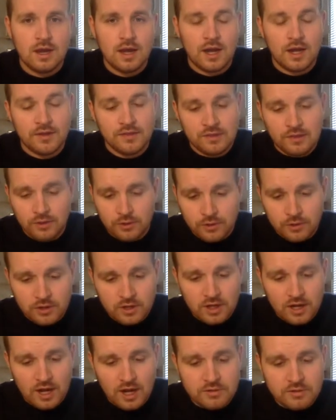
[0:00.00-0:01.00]
And
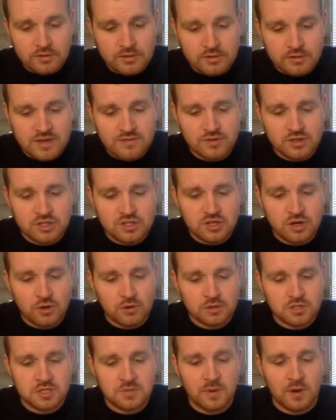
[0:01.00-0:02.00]
look how David
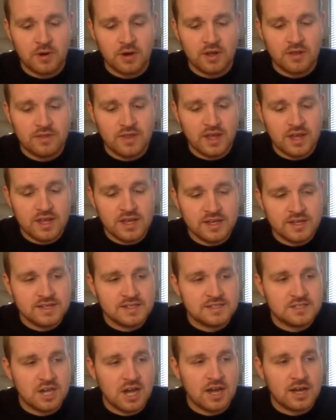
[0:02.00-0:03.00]
talks about it, that it
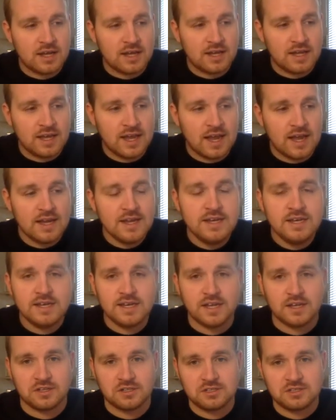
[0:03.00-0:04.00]
is a
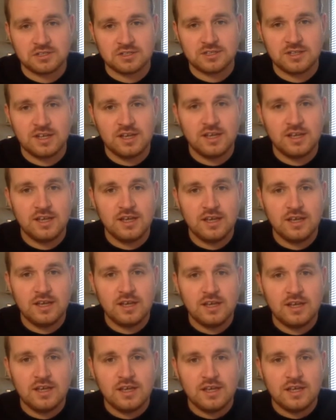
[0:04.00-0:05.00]
kindness.
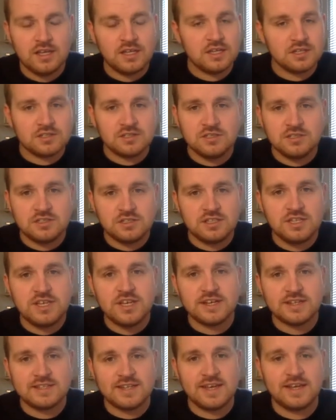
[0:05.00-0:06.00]
He doesn't see
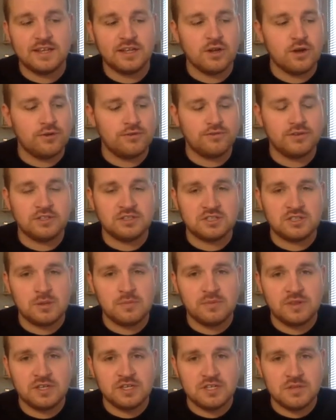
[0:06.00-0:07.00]
a telling off as
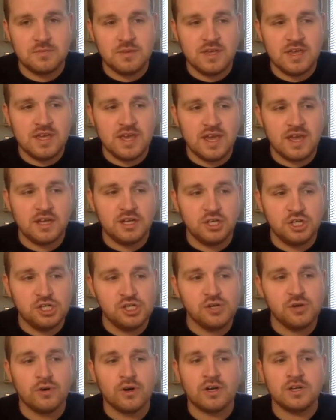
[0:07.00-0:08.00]
something to be
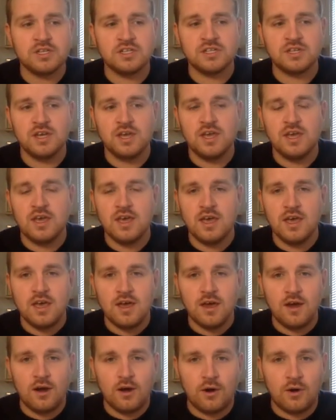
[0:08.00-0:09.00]
endured
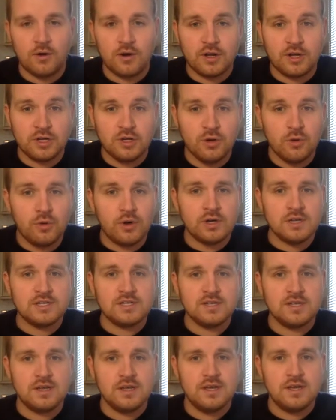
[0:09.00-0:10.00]
or ignored,
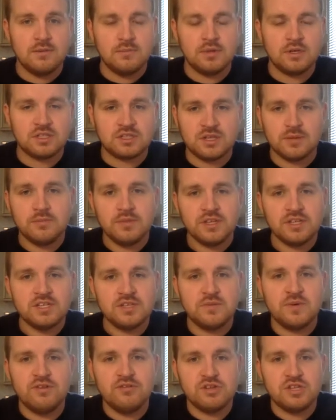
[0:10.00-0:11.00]
but something to
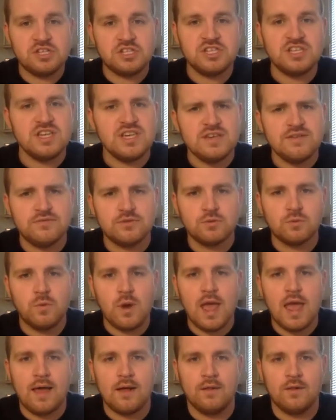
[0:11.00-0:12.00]
be received
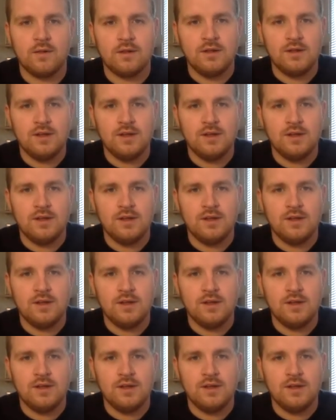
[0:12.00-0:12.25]
well,